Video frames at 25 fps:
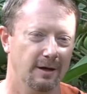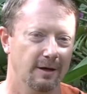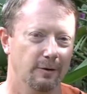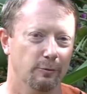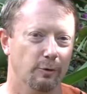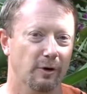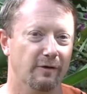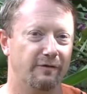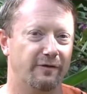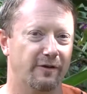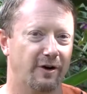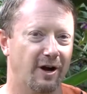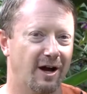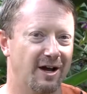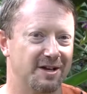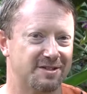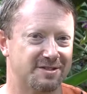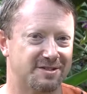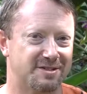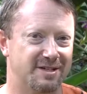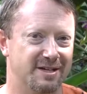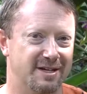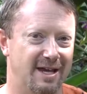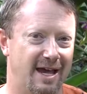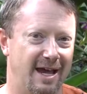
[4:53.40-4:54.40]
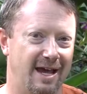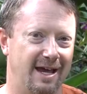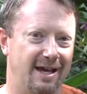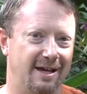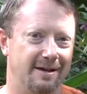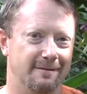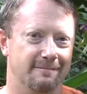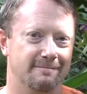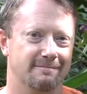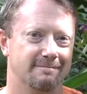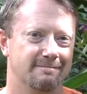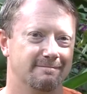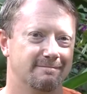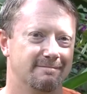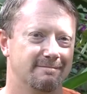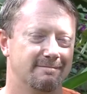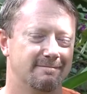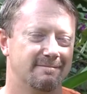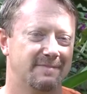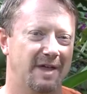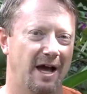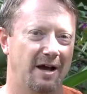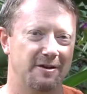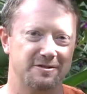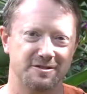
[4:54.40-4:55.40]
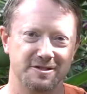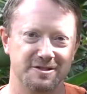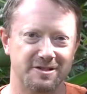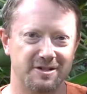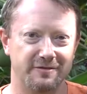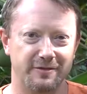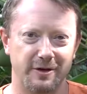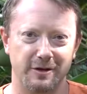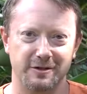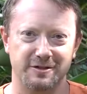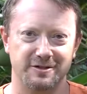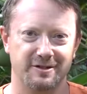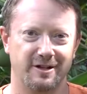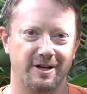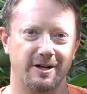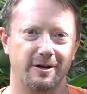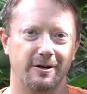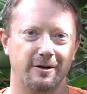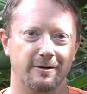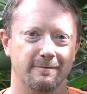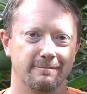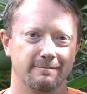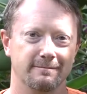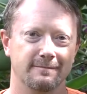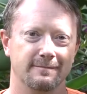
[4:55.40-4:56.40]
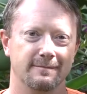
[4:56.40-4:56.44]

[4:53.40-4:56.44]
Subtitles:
Well, for us today, thousands of years later,